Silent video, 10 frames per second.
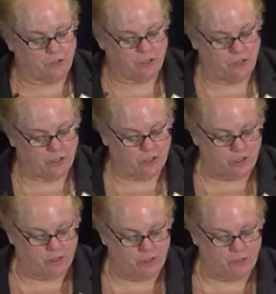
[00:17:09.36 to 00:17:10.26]
or
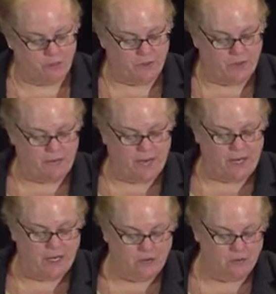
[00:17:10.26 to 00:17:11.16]
conditions that put them
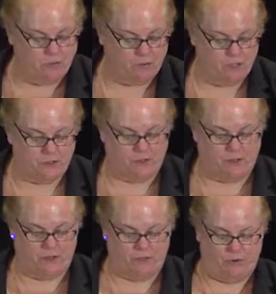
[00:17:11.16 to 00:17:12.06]
at increased risk for
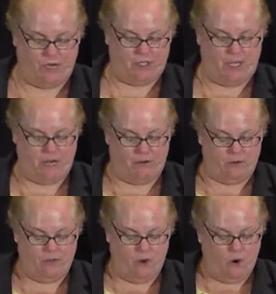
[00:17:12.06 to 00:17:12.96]
skin
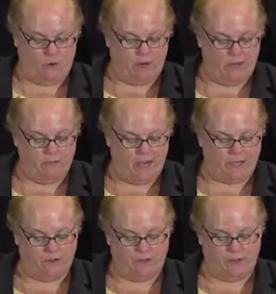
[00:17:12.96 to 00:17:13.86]
breakdown or
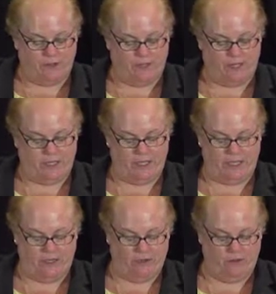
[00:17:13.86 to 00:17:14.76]
impact their ability to
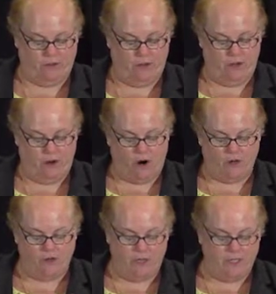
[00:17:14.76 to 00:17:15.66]
heal
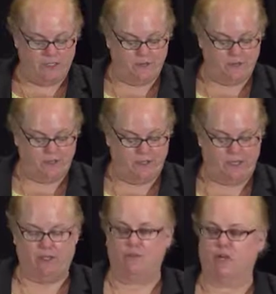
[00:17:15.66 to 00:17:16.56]
are treated differently
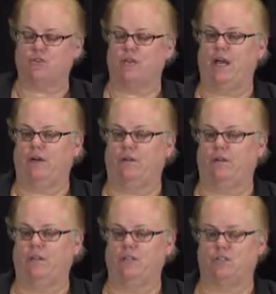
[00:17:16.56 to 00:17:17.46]
in the measure
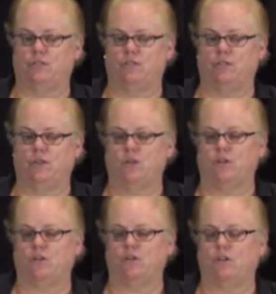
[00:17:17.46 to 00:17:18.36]
calculations.
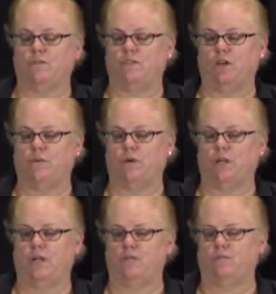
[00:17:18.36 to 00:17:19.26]
So if
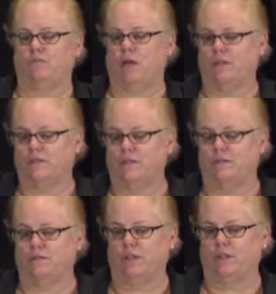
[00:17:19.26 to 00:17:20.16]
someone is
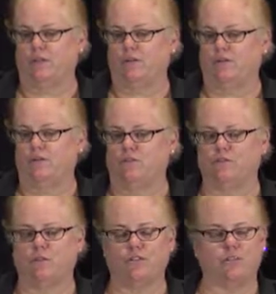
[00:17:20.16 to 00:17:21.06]
relatively in good
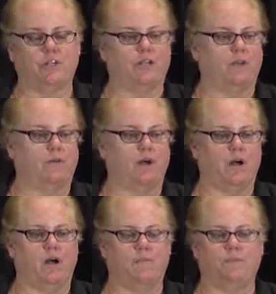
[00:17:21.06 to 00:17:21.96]
nutrition, they're
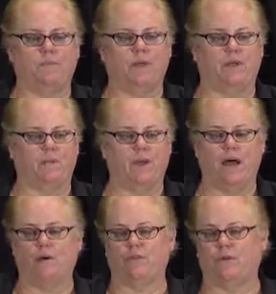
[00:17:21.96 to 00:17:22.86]
up and
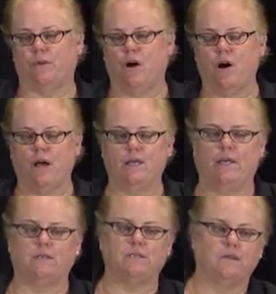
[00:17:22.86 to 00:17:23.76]
about, they're
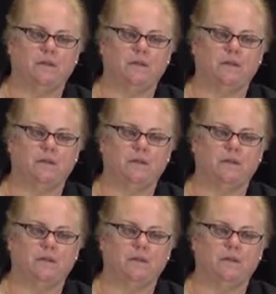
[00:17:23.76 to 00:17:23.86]
continent,